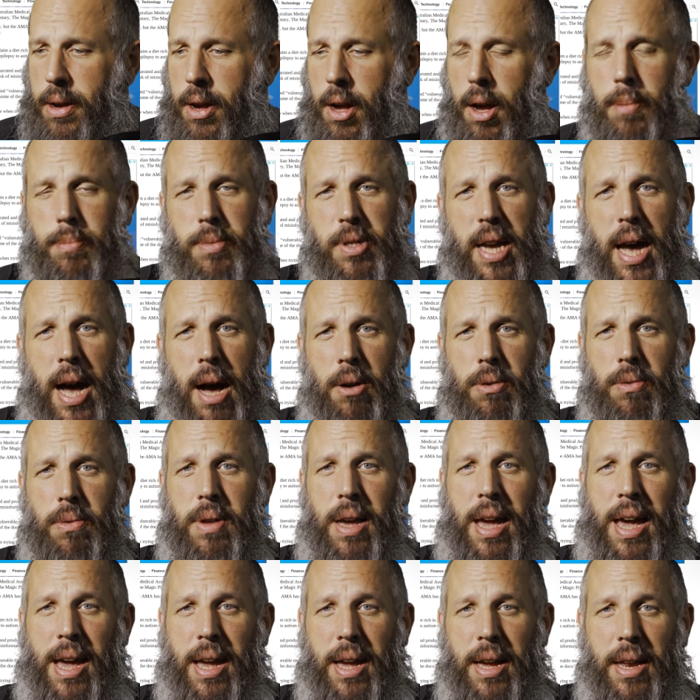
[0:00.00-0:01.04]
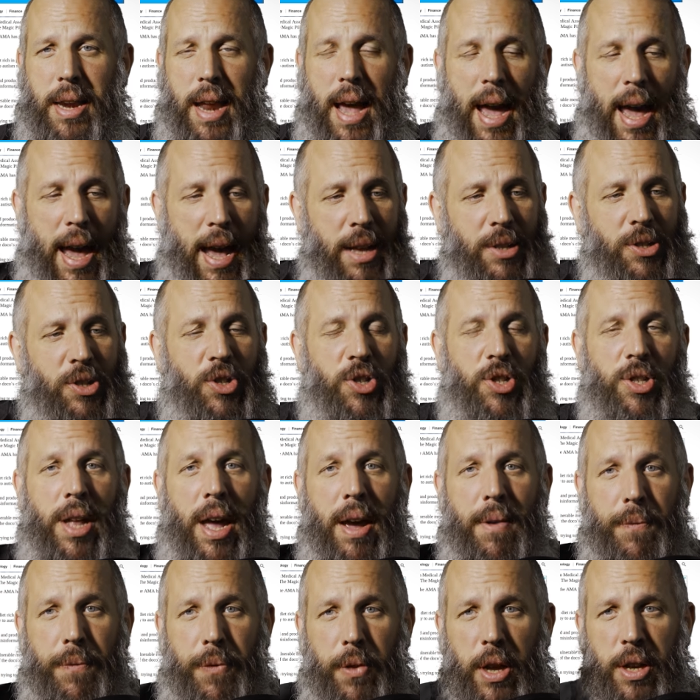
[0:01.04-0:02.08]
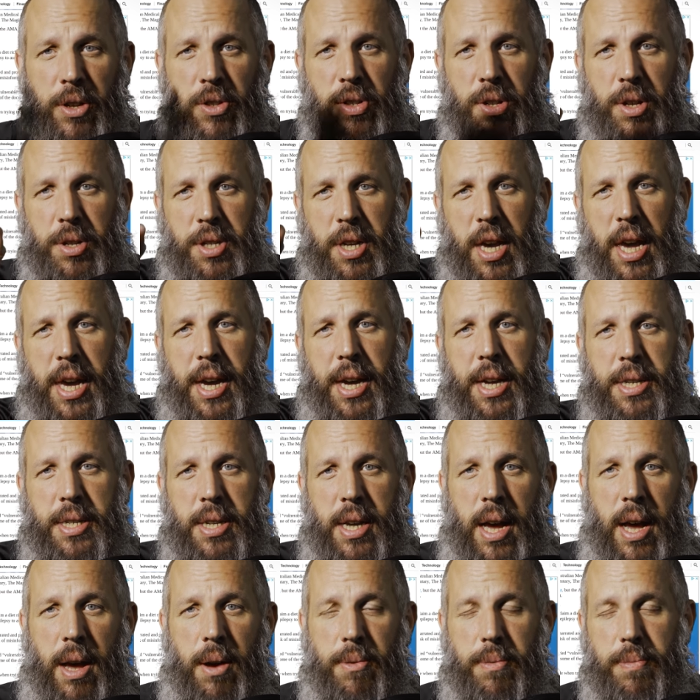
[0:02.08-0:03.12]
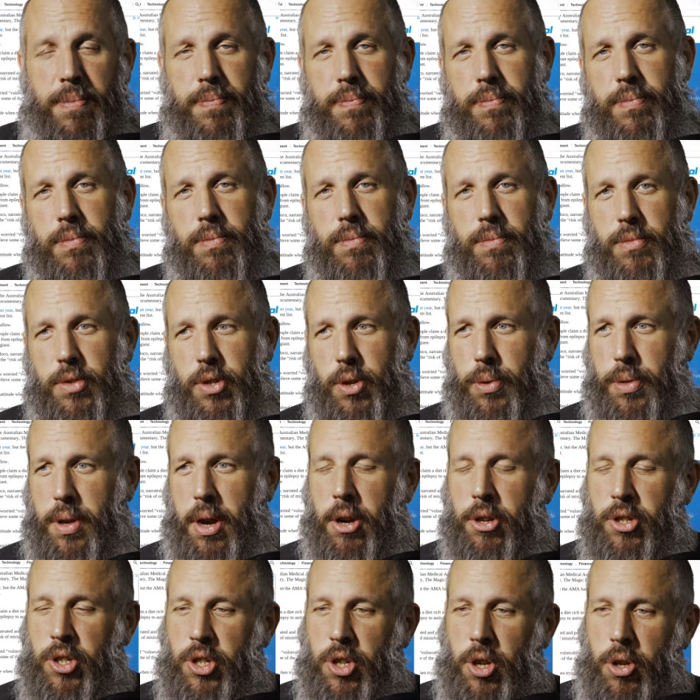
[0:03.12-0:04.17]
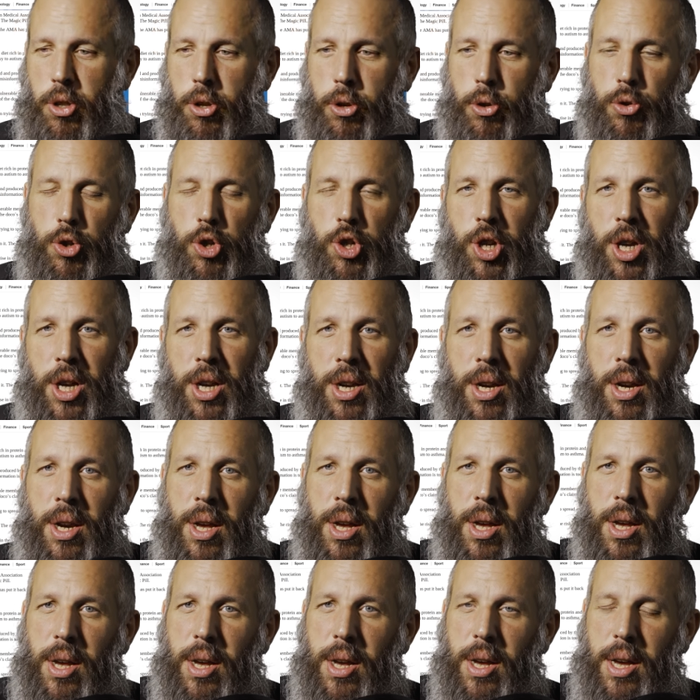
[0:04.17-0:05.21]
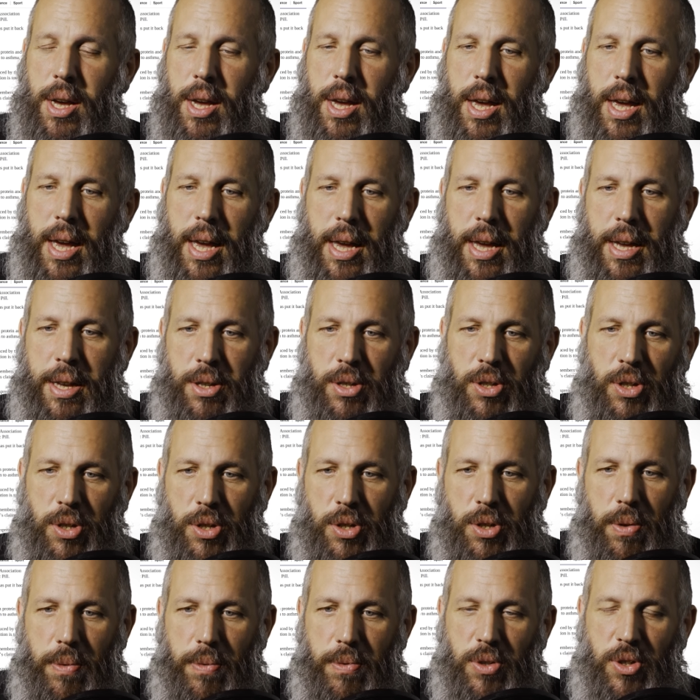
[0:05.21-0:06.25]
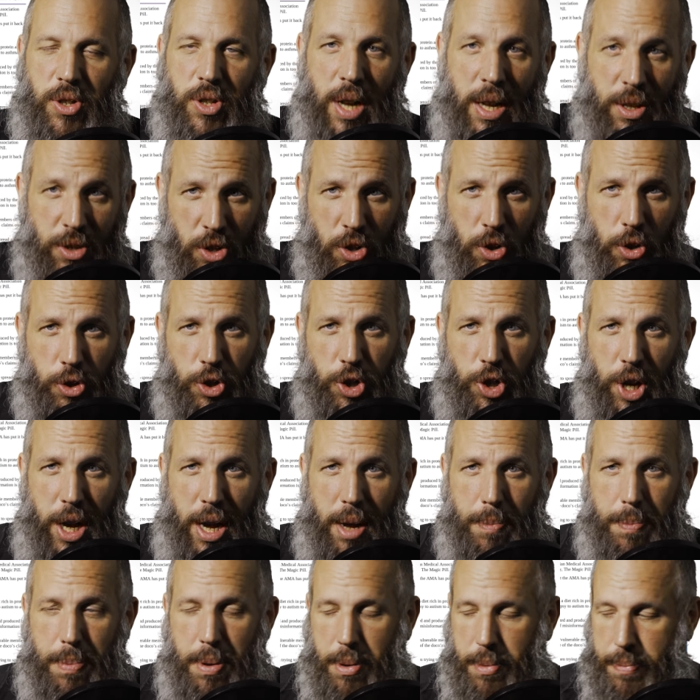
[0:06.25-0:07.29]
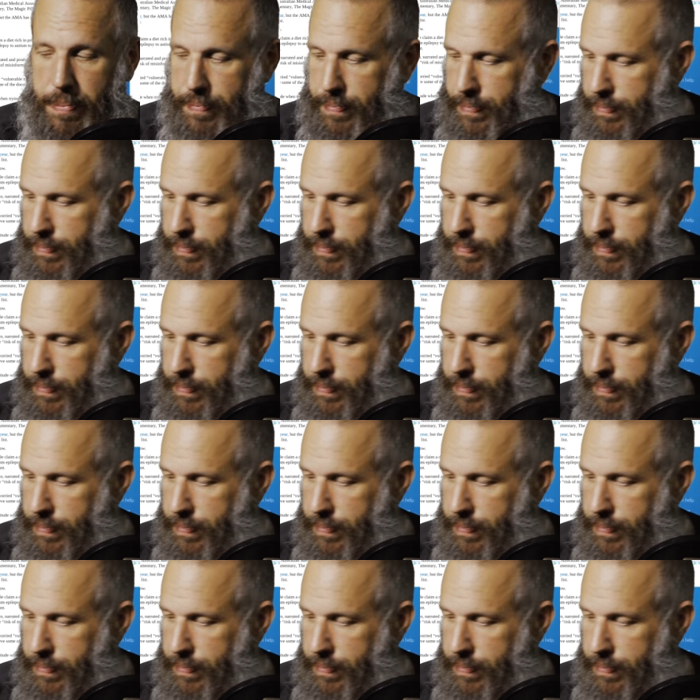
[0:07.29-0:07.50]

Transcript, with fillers: comes out and asks Netflix to take it down. So their solution is censorship.